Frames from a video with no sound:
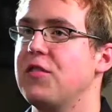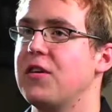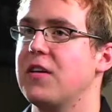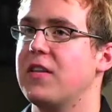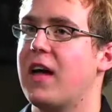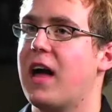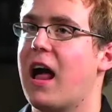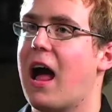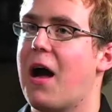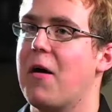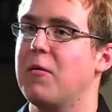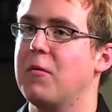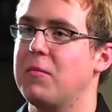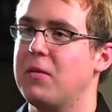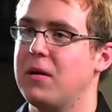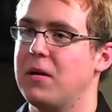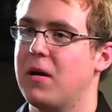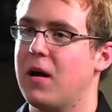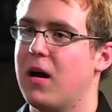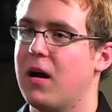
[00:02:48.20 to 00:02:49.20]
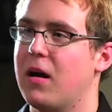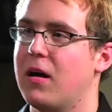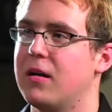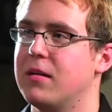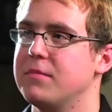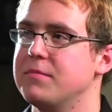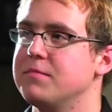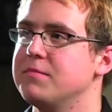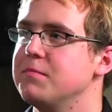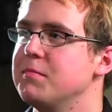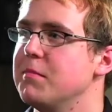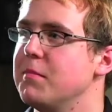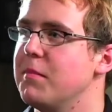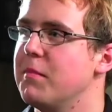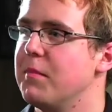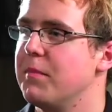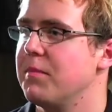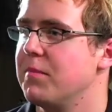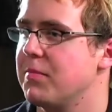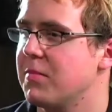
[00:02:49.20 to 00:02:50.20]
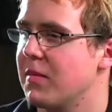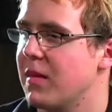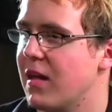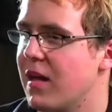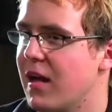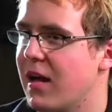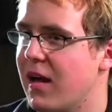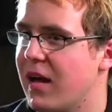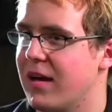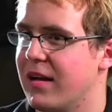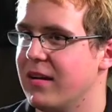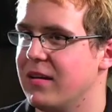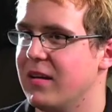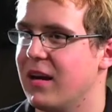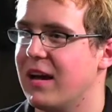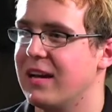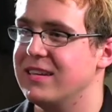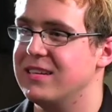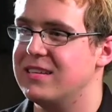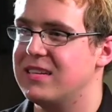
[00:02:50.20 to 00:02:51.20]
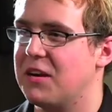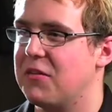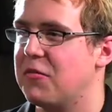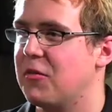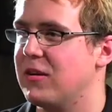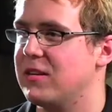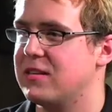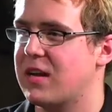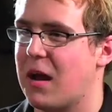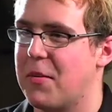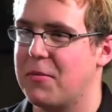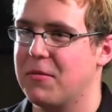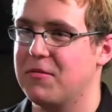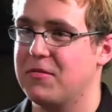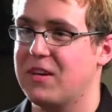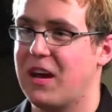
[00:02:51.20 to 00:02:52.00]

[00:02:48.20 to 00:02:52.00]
feel that I would be a different type of